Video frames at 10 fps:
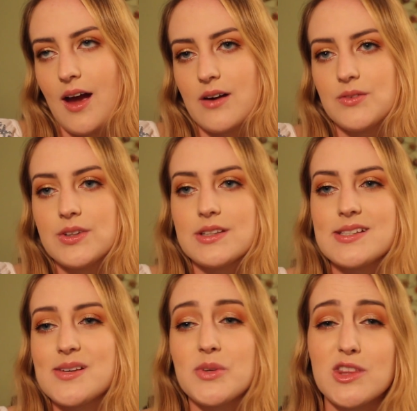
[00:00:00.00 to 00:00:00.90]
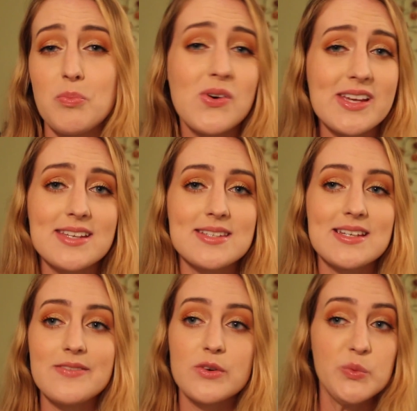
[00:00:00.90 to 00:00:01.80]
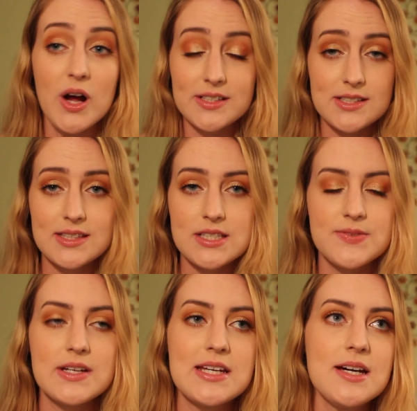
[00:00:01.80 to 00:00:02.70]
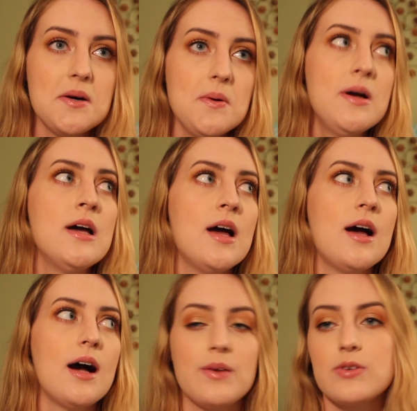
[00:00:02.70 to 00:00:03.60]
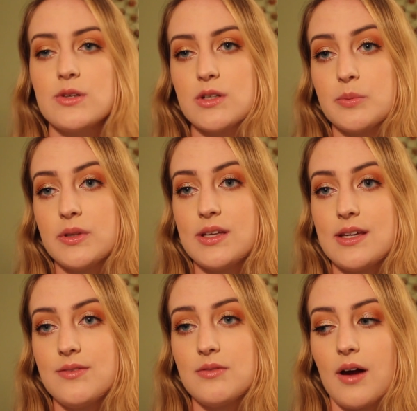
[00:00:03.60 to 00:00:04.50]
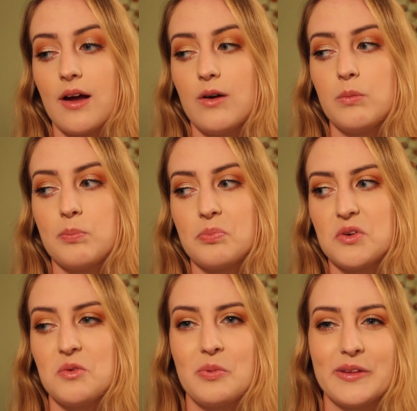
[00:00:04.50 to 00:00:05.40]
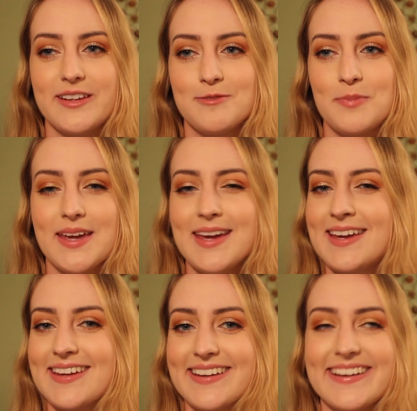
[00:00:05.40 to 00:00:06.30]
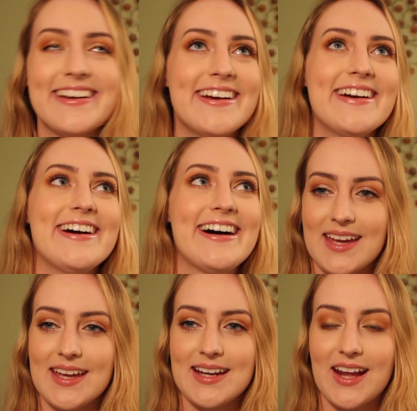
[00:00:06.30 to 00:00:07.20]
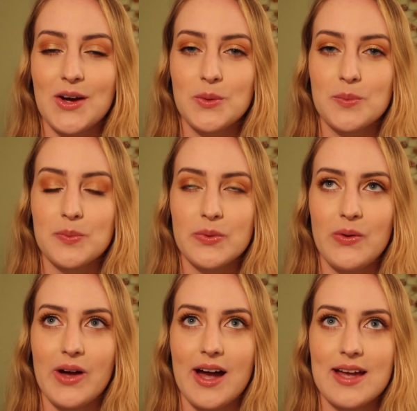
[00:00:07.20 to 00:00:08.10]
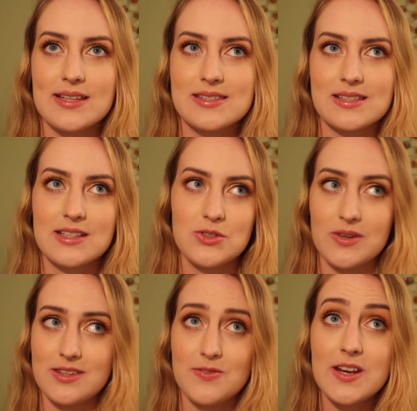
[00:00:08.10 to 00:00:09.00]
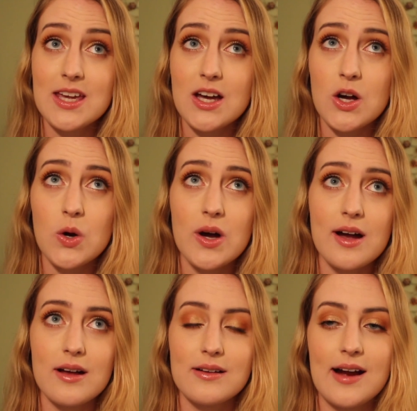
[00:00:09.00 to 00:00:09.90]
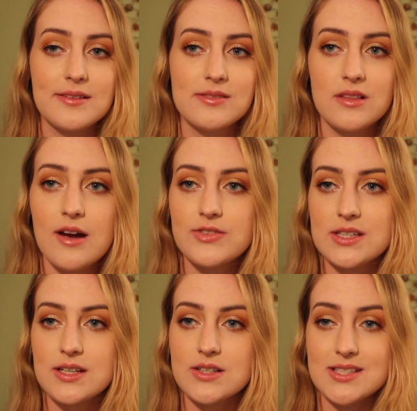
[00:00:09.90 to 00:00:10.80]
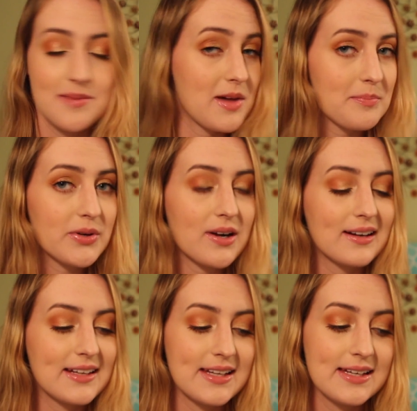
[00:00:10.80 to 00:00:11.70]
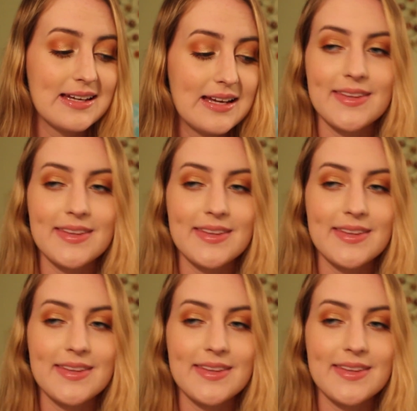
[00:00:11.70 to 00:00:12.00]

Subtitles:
I don't really see what the point is in even watching this video. If you do believe, I hope you believe me. And I hope you guys enjoy this video. I'd love to hear some input on it.